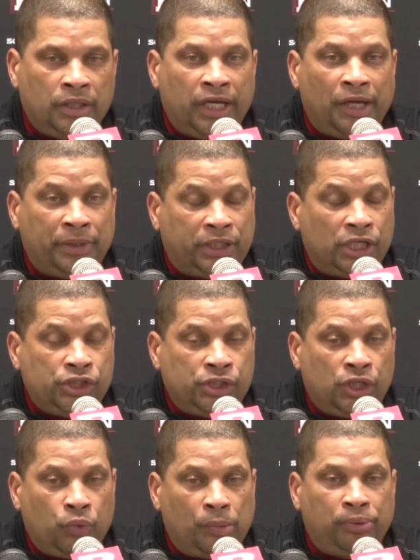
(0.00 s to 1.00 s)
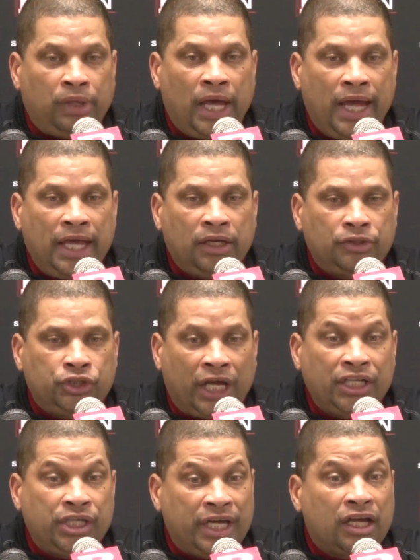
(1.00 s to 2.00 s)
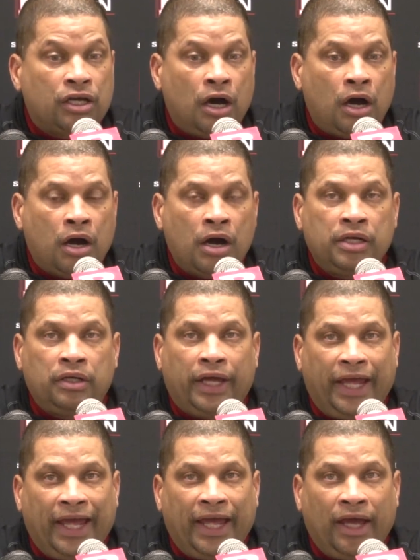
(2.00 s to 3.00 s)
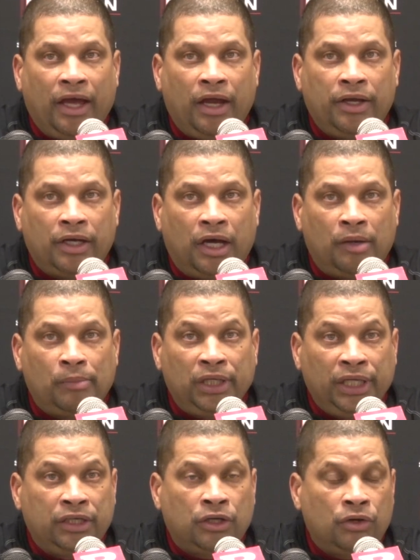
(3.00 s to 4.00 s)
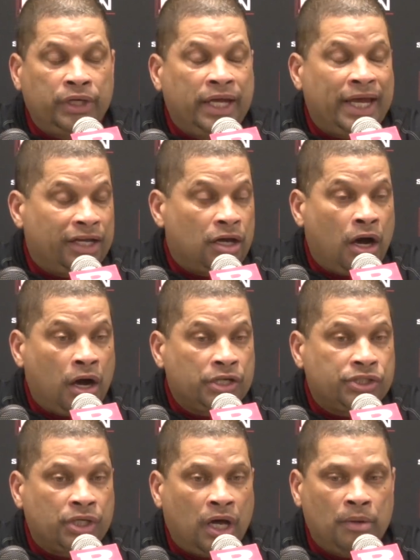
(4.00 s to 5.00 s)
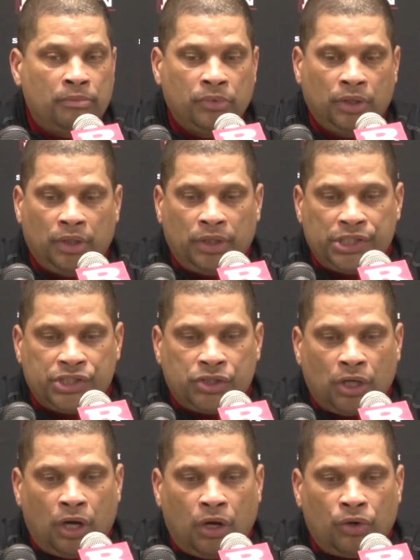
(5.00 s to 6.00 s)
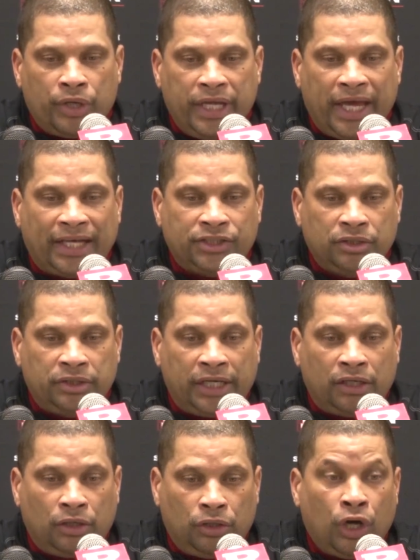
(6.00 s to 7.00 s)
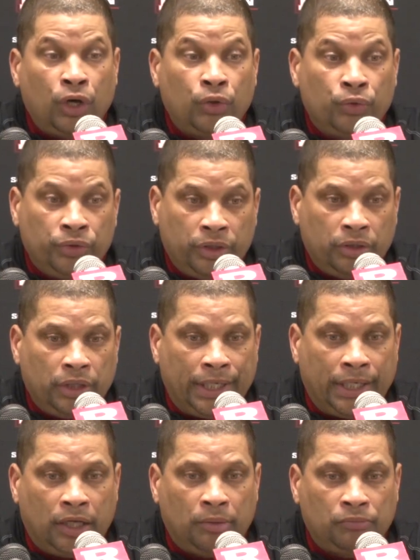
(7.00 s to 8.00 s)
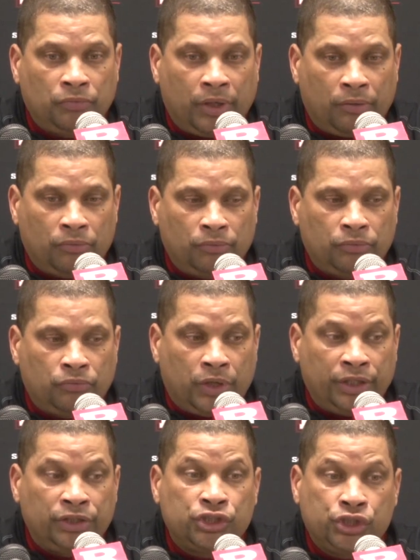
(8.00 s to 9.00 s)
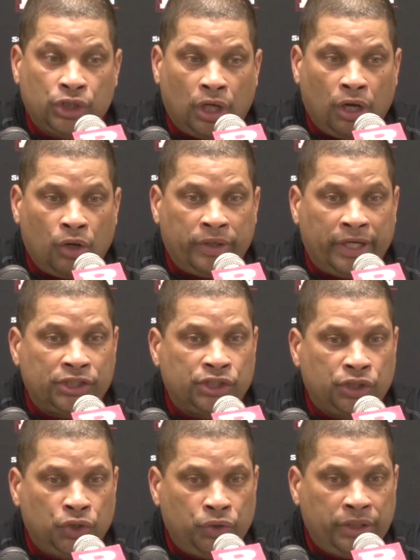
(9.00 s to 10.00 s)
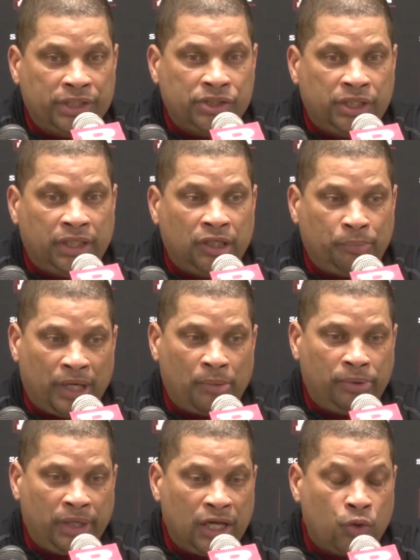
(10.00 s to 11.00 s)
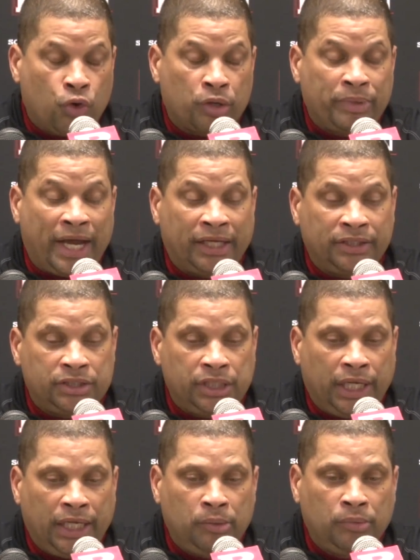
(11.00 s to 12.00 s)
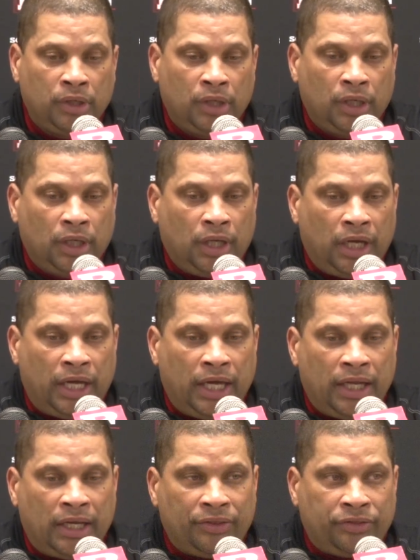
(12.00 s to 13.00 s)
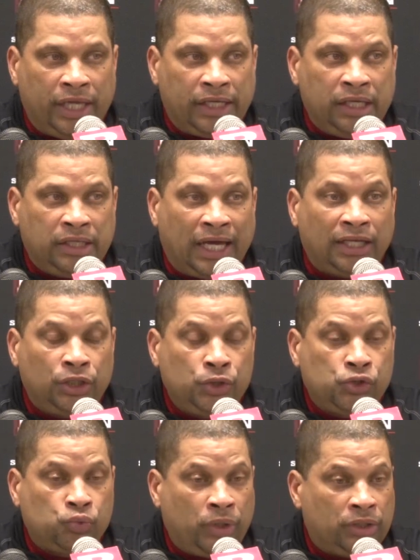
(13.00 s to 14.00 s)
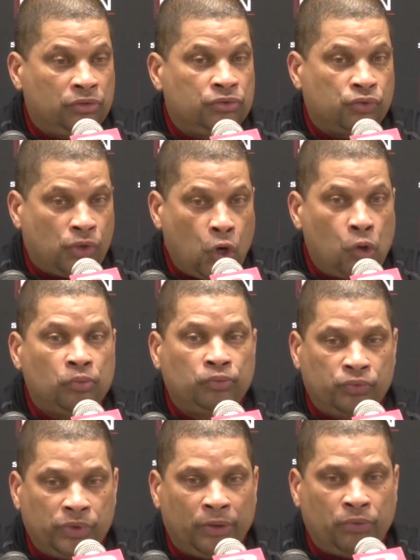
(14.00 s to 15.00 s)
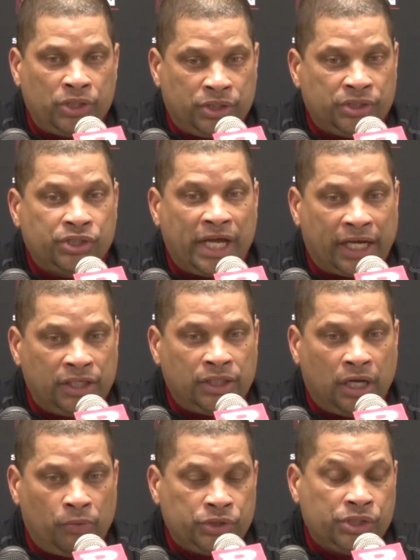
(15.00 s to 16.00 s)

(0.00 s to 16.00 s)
Yeah, because, you know, we're playing J.J. at guard and Malik Kone at guard some. So he has to take a load running the show and executing and setting up our play, quarterbacking the team. And I think he got loose when Jerome was a second